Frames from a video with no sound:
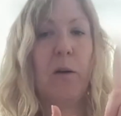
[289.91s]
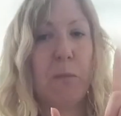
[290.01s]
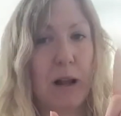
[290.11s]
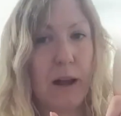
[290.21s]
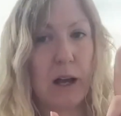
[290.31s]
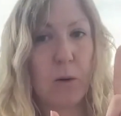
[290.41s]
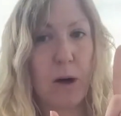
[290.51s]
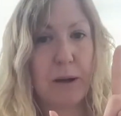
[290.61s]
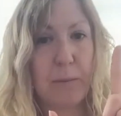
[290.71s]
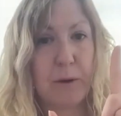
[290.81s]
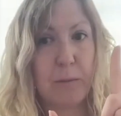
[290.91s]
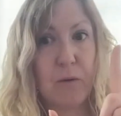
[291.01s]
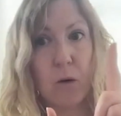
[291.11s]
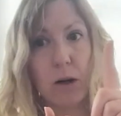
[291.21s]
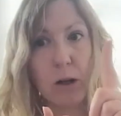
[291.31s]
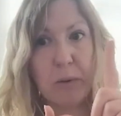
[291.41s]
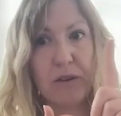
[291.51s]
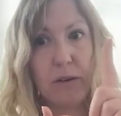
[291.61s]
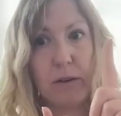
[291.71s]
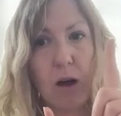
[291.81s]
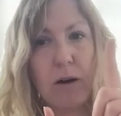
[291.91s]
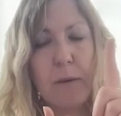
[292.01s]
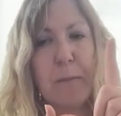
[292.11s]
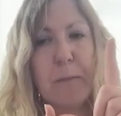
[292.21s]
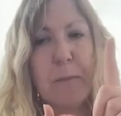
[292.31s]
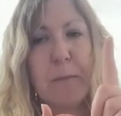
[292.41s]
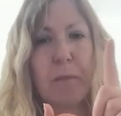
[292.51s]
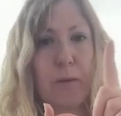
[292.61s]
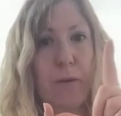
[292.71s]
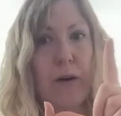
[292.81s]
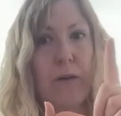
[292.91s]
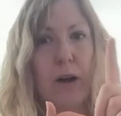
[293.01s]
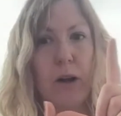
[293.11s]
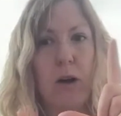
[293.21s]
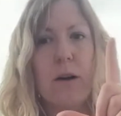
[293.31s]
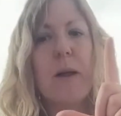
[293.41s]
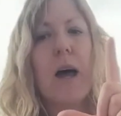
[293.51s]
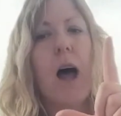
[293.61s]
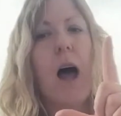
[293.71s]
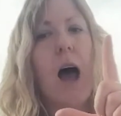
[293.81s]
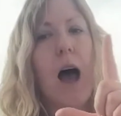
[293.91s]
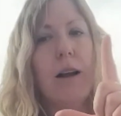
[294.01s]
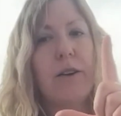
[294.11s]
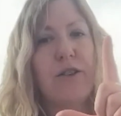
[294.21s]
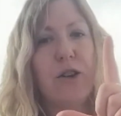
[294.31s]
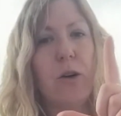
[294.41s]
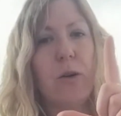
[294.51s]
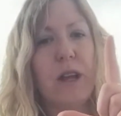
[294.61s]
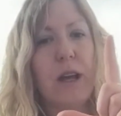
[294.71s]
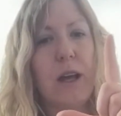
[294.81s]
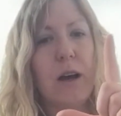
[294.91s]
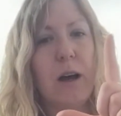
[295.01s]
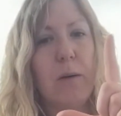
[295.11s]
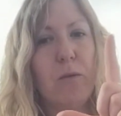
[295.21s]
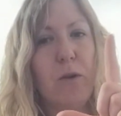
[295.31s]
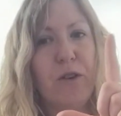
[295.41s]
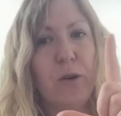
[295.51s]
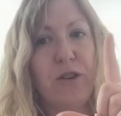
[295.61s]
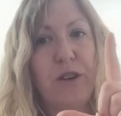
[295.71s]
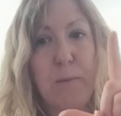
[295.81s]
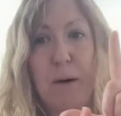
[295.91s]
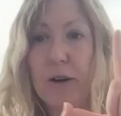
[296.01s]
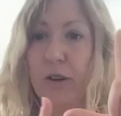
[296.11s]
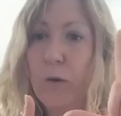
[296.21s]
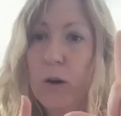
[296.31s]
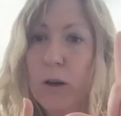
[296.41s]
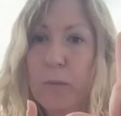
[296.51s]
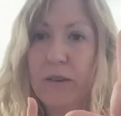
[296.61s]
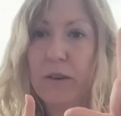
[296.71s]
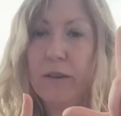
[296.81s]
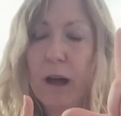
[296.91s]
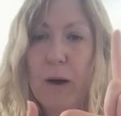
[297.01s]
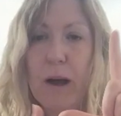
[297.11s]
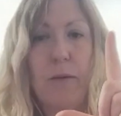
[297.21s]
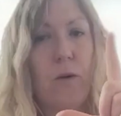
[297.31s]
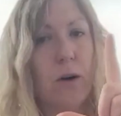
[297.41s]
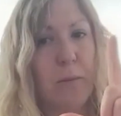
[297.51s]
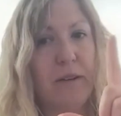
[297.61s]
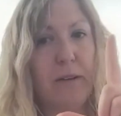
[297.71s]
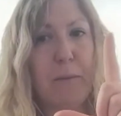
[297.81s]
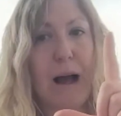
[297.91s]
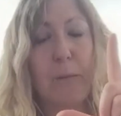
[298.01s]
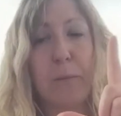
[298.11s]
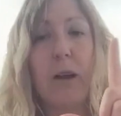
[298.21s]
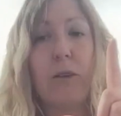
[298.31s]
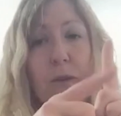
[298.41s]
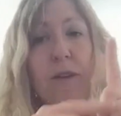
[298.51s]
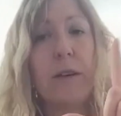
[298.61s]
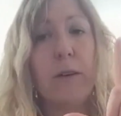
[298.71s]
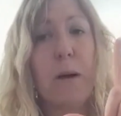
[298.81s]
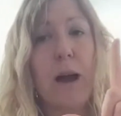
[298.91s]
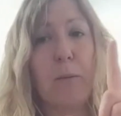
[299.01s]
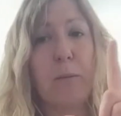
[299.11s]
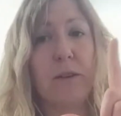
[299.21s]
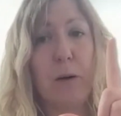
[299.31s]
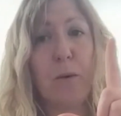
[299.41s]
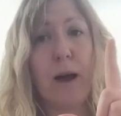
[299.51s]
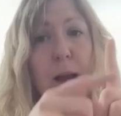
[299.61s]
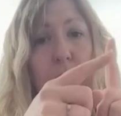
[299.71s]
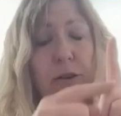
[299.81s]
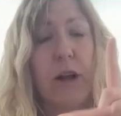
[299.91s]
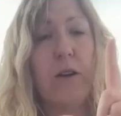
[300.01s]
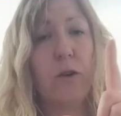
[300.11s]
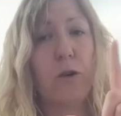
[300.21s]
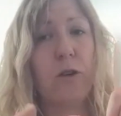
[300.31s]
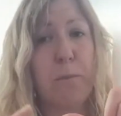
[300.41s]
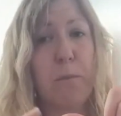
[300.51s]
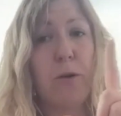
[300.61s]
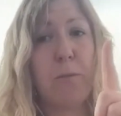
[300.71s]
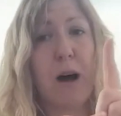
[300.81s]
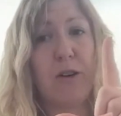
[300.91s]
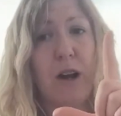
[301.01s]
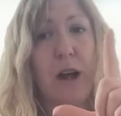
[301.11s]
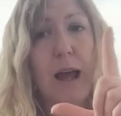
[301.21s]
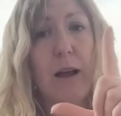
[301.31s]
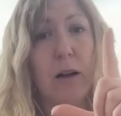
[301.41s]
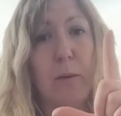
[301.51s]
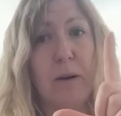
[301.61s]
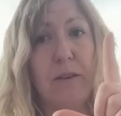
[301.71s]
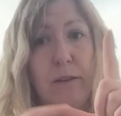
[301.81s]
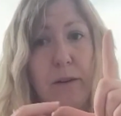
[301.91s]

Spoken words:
My LIGO arms happen to be 4 kilometers long. very, very long. And so the row soldiers here marches 4 kilometers that way and 4 kilometers back. And so if I set up my arms the same way, each line of soldiers have both marched 8 kilometers.